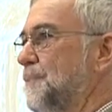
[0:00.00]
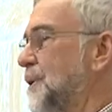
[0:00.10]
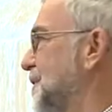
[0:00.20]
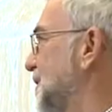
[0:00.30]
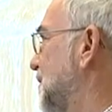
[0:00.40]

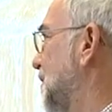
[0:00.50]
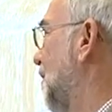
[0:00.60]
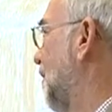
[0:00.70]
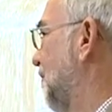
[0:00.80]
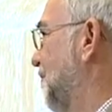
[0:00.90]
presence
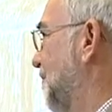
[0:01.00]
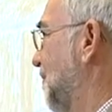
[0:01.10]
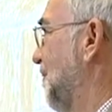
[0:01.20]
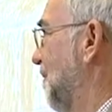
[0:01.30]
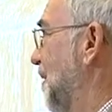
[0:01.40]
of
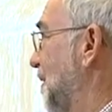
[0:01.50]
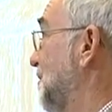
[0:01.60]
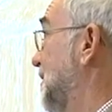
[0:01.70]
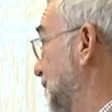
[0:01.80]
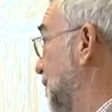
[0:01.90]

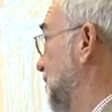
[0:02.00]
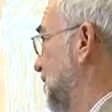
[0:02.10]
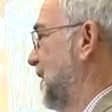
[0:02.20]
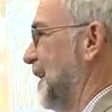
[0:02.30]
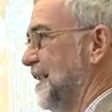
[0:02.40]
civil
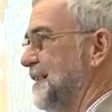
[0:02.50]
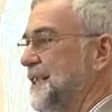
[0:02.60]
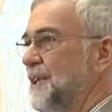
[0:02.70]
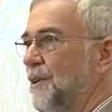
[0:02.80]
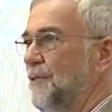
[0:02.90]

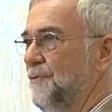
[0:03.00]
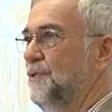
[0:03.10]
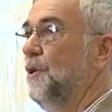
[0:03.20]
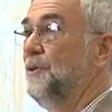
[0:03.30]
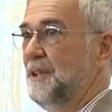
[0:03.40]
society, of
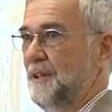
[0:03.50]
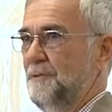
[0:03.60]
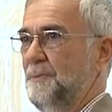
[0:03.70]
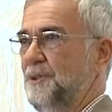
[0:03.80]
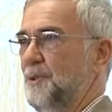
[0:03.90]

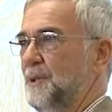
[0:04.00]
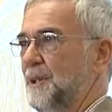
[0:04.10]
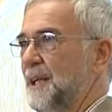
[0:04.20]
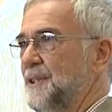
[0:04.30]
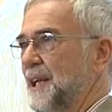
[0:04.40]
non-government
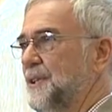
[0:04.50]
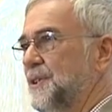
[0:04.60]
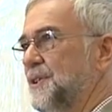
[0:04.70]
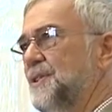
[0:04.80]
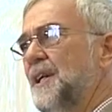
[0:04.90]

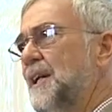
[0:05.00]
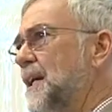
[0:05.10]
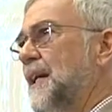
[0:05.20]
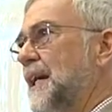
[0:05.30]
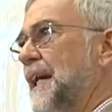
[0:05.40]
organizations,
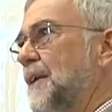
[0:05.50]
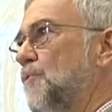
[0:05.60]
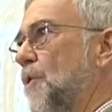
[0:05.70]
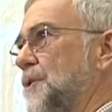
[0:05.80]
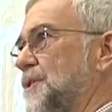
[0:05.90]

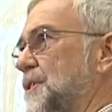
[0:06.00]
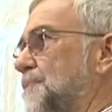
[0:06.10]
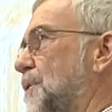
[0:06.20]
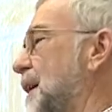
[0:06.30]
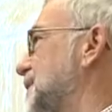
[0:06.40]
in what
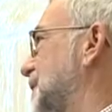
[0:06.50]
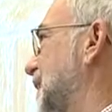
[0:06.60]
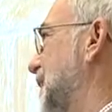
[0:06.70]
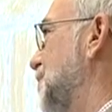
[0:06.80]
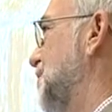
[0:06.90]

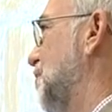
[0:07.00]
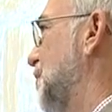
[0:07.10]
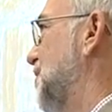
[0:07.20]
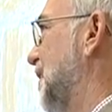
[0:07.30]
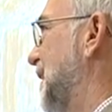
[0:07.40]
surprisingly was
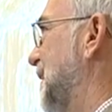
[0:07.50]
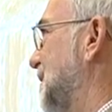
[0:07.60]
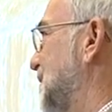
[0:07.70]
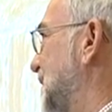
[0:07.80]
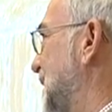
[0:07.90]
originally
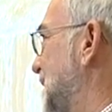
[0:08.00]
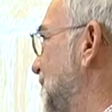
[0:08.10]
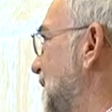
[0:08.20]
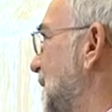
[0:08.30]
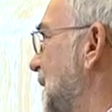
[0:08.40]

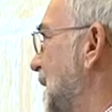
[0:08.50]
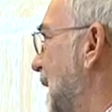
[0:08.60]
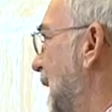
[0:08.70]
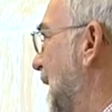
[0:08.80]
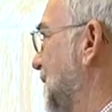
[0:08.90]
conceived
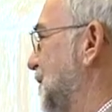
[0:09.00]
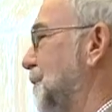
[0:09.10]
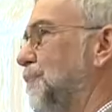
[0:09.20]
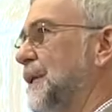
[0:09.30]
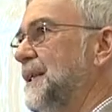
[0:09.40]
as
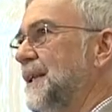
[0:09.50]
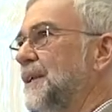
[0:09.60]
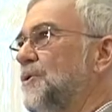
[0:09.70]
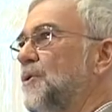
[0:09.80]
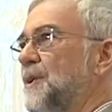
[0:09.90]

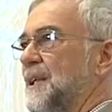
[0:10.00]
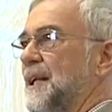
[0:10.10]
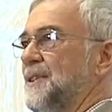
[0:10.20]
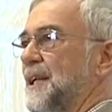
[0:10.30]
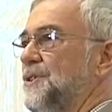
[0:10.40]
completely an
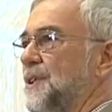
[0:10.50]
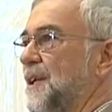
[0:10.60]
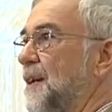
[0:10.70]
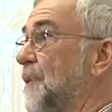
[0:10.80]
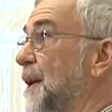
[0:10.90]

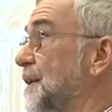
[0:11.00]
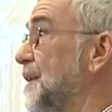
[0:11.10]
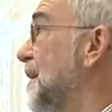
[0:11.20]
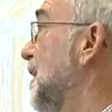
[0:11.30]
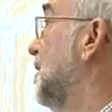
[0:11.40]
organization
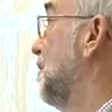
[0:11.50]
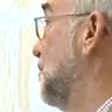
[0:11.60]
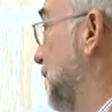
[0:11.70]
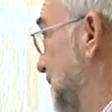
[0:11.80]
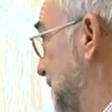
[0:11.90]
among
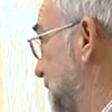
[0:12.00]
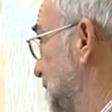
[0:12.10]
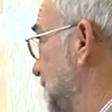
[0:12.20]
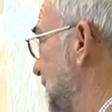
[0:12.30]
countries.